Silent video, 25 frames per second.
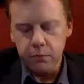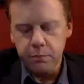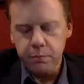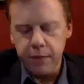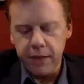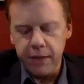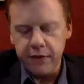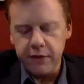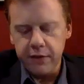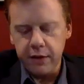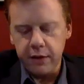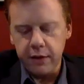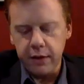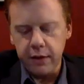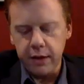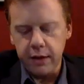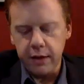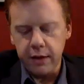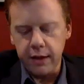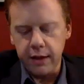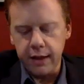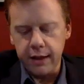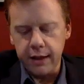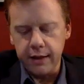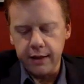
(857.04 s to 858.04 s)
basically
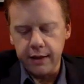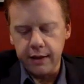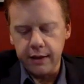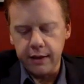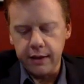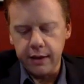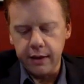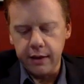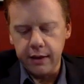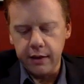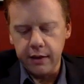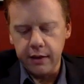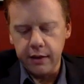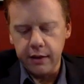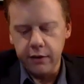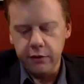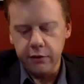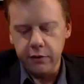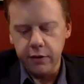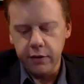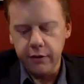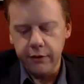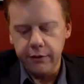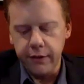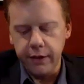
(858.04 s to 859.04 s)
thought that
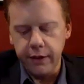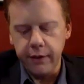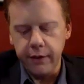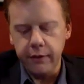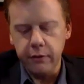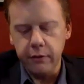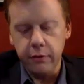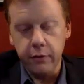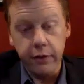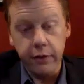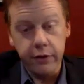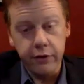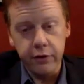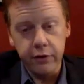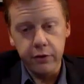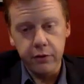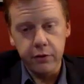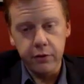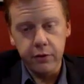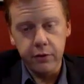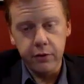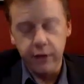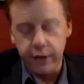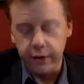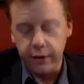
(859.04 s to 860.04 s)
if I read
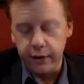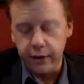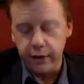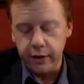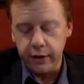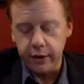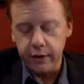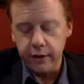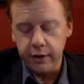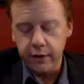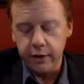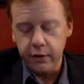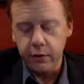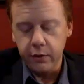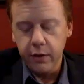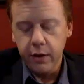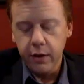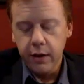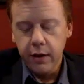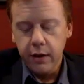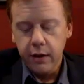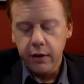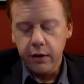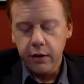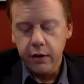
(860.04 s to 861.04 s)
you correctly, that
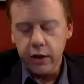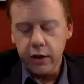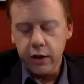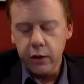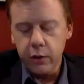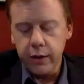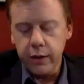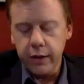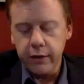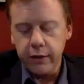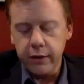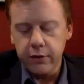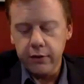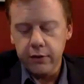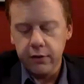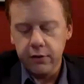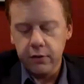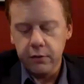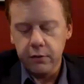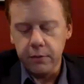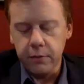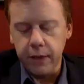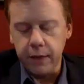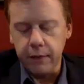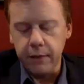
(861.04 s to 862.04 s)
the U.S.
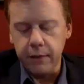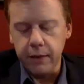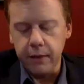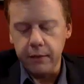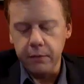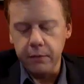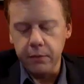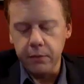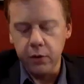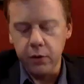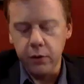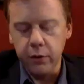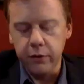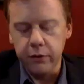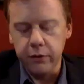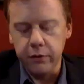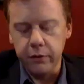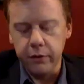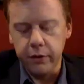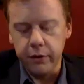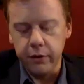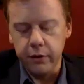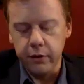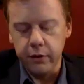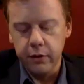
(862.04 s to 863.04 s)
by being
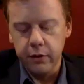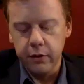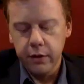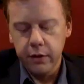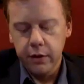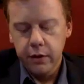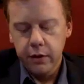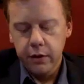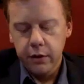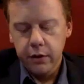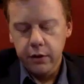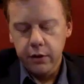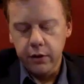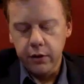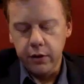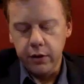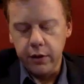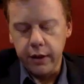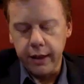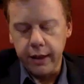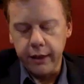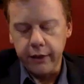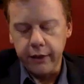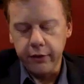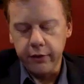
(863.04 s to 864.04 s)
pro-Israel
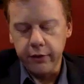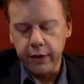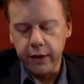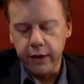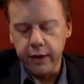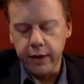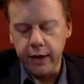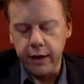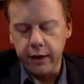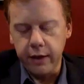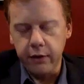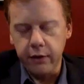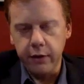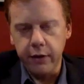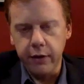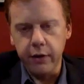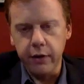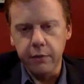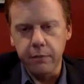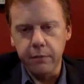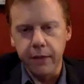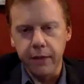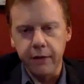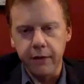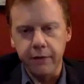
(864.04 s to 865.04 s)
could actually gain
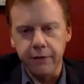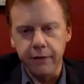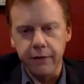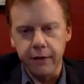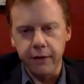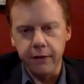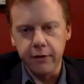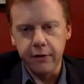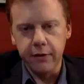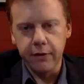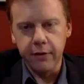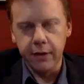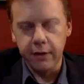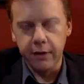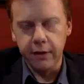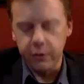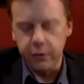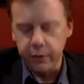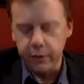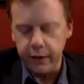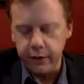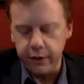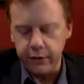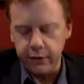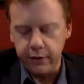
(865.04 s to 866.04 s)
greater benefits in the
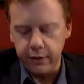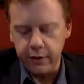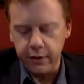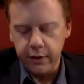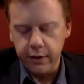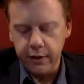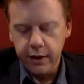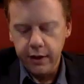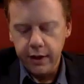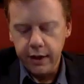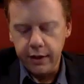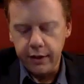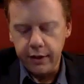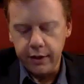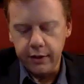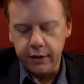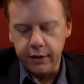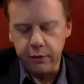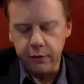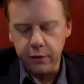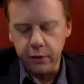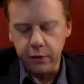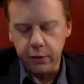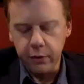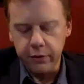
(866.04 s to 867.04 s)
region, and that
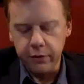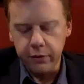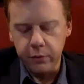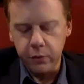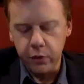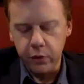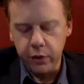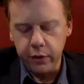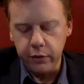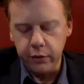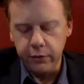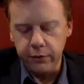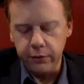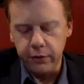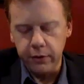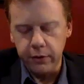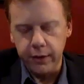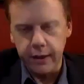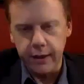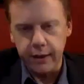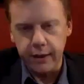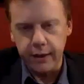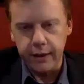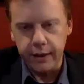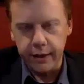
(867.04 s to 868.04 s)
Israel was a more useful
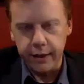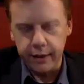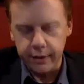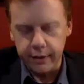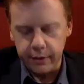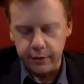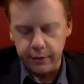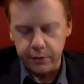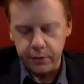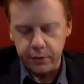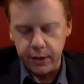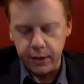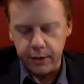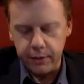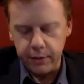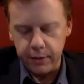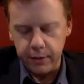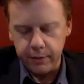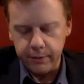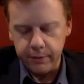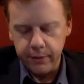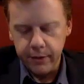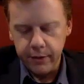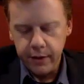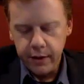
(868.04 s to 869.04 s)
ally than a
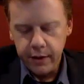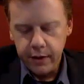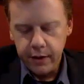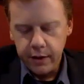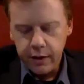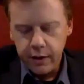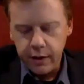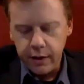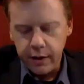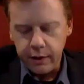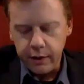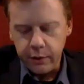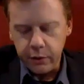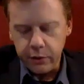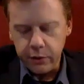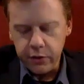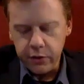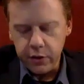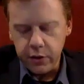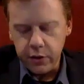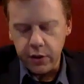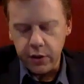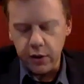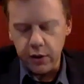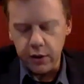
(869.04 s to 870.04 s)
problem. And it was
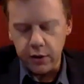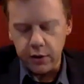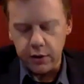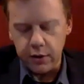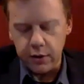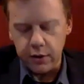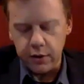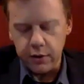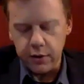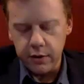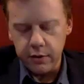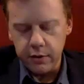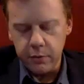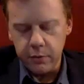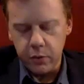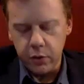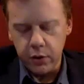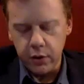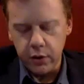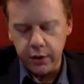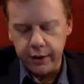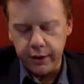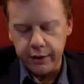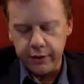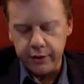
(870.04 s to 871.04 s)
Carter, more
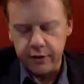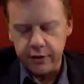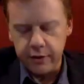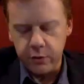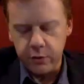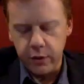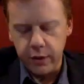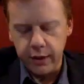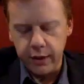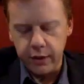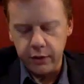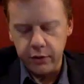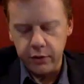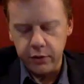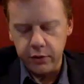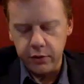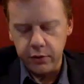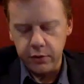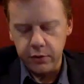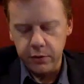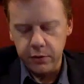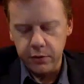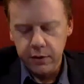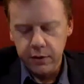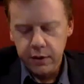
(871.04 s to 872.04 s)
or less, that wanted
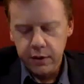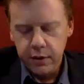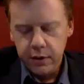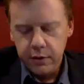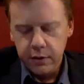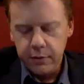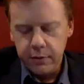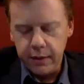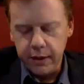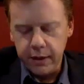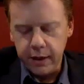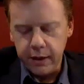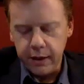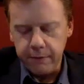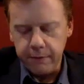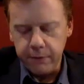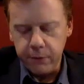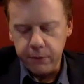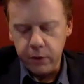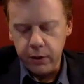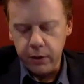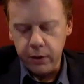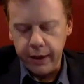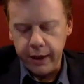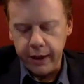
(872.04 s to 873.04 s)
to make a
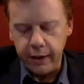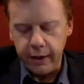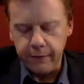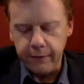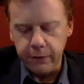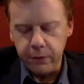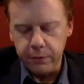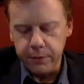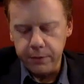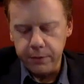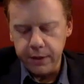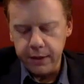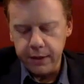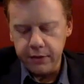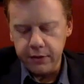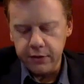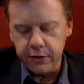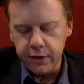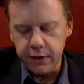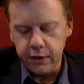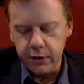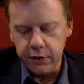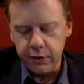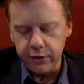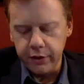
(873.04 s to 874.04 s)
full land for peace
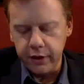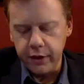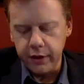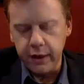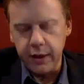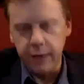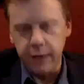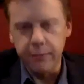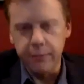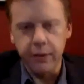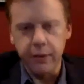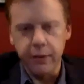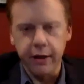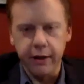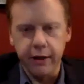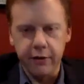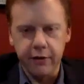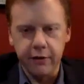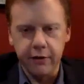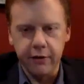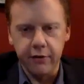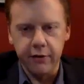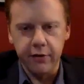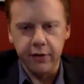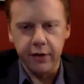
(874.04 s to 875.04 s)
deal as a
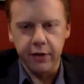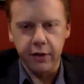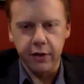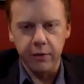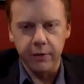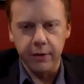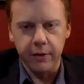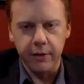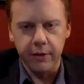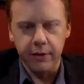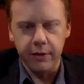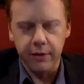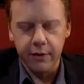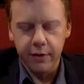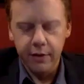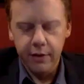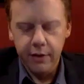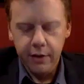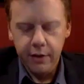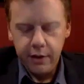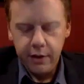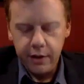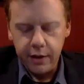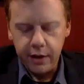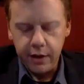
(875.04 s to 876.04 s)
comprehensive settlement
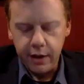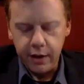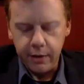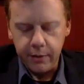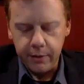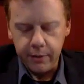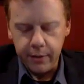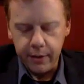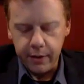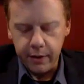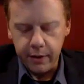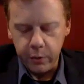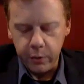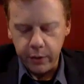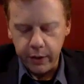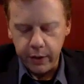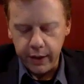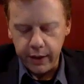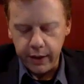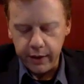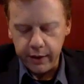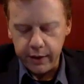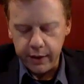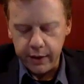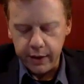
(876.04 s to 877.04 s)
in a
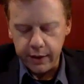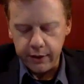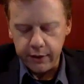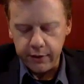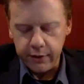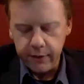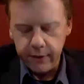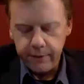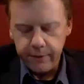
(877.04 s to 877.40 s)
way that